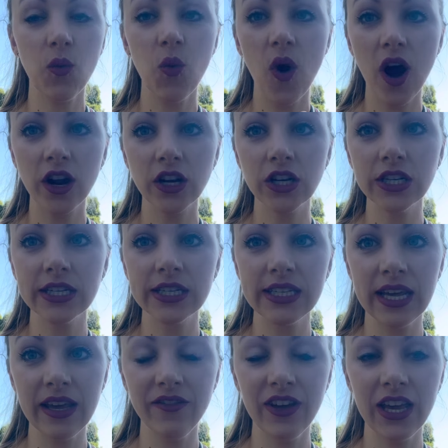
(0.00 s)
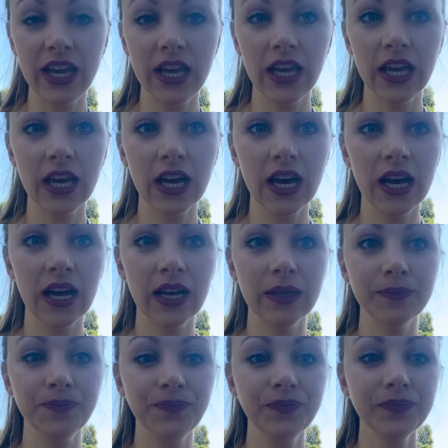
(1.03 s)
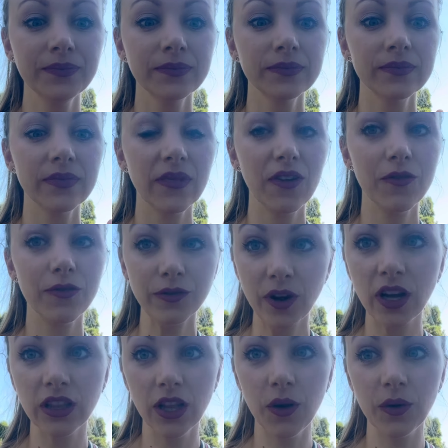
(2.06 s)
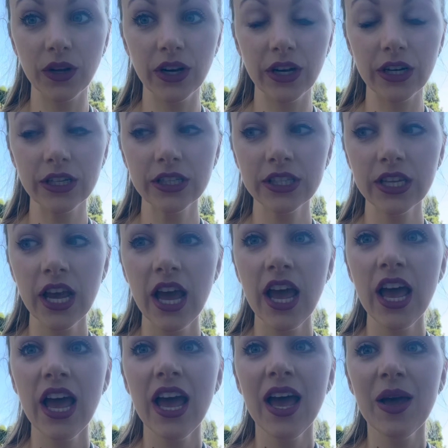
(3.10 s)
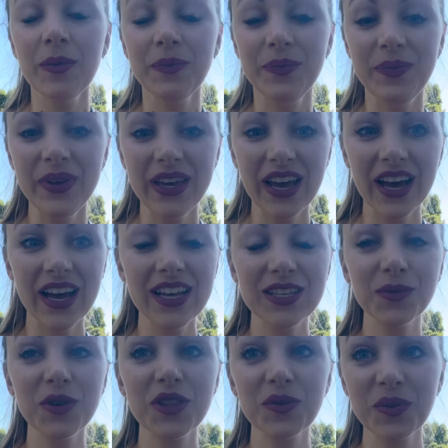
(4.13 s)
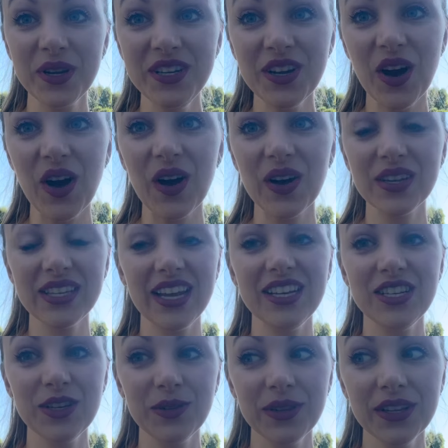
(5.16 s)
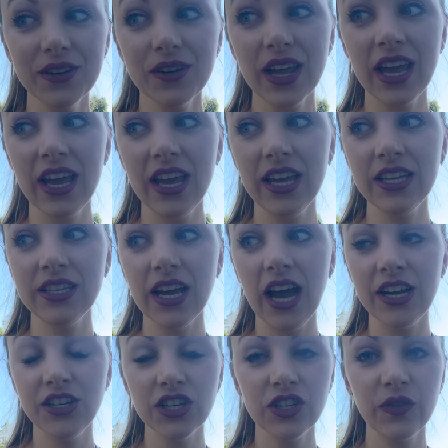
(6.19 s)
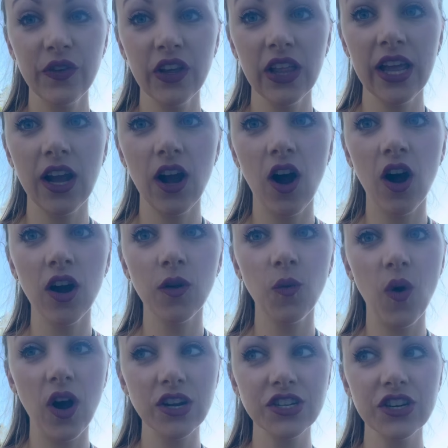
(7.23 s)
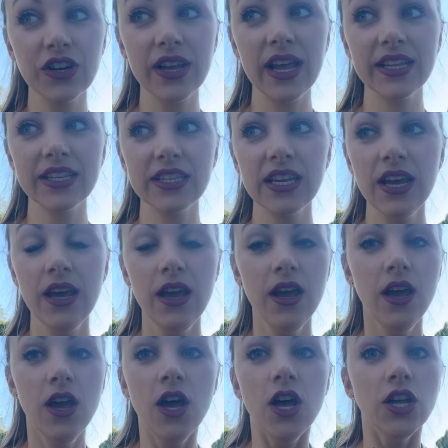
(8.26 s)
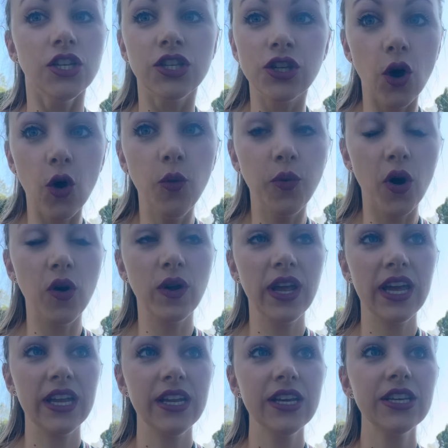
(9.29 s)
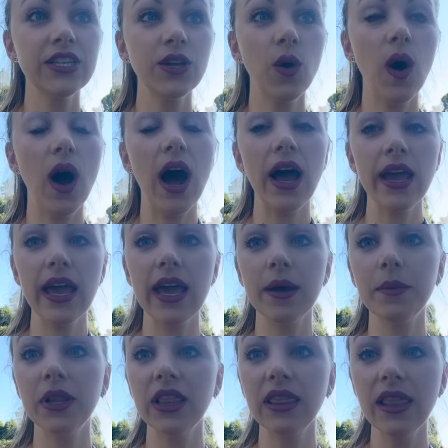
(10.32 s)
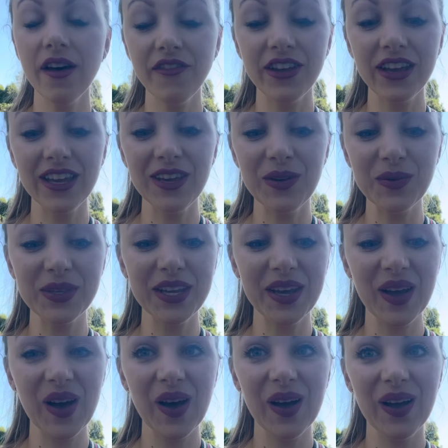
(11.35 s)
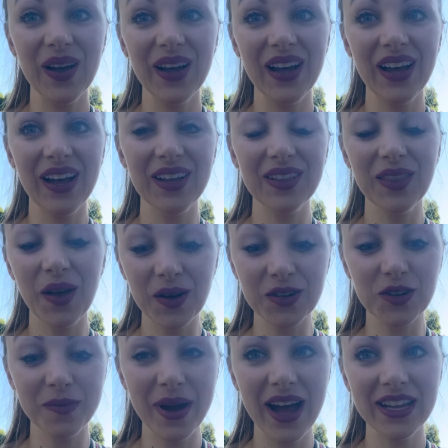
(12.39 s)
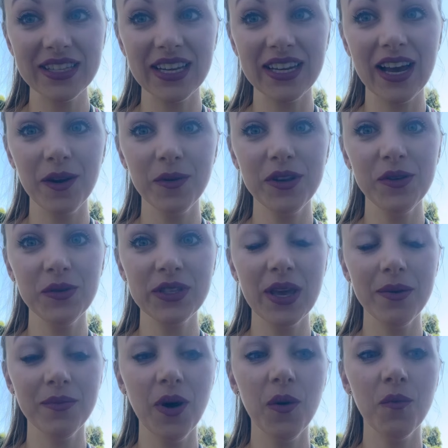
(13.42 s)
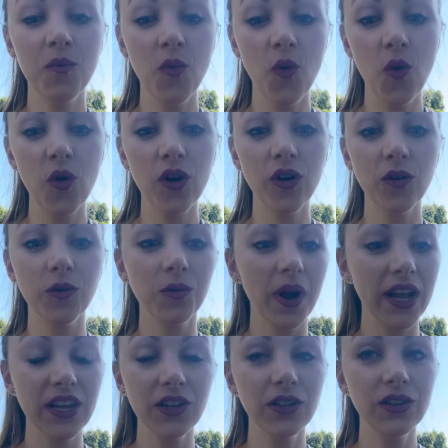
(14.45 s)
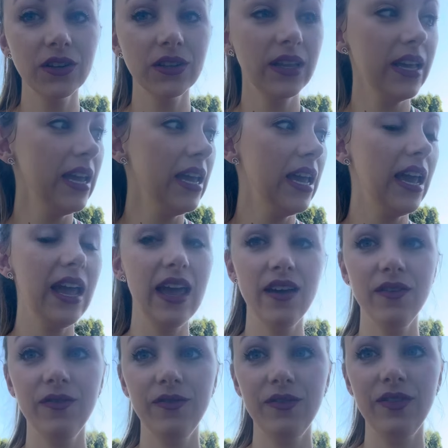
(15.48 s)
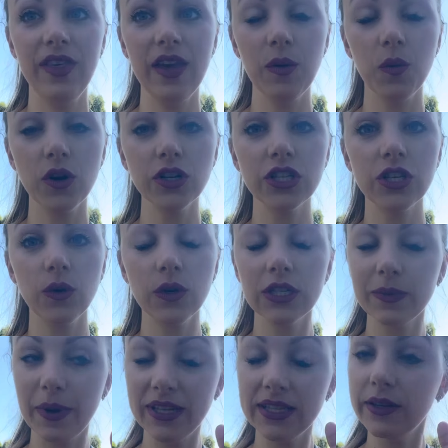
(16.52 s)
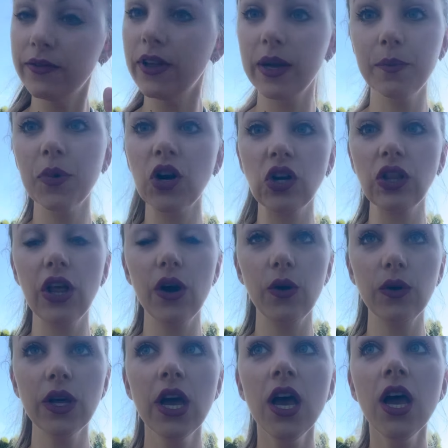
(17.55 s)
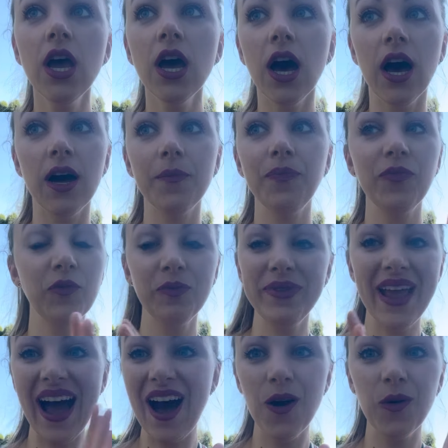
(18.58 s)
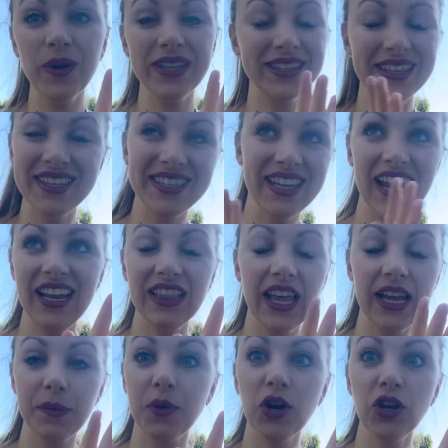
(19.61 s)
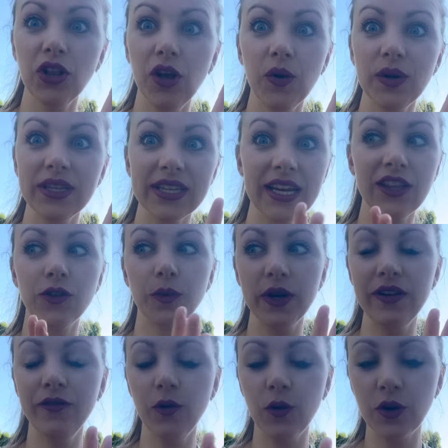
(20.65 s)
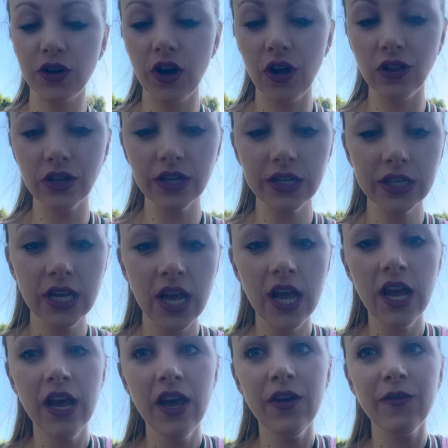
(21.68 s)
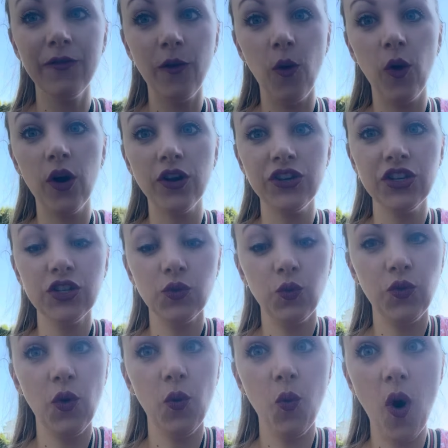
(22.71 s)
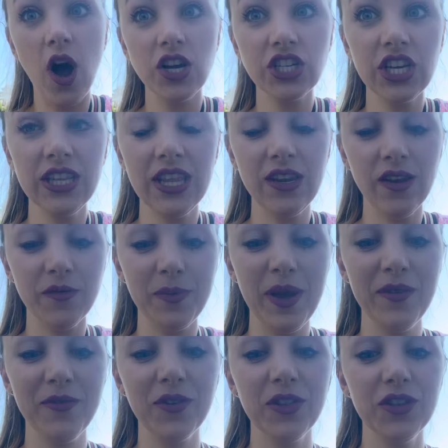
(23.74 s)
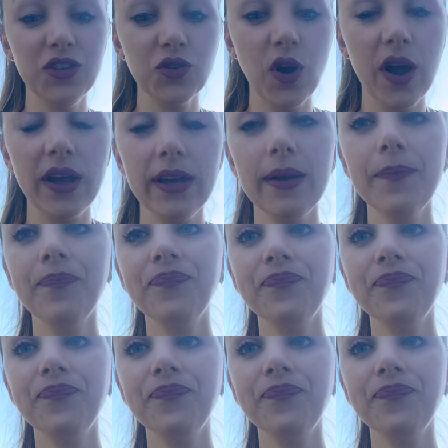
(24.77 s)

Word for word: water-saving um, front loaders because with three dogs and two little kids, I just feel like our washer gets so broken. So I am loving using uh, laundromats and I would use them more regularly if they weren't so expensive like per load. Um, now it's insane like per load it's like three four dollars for just the washing and we have to pay for the drying.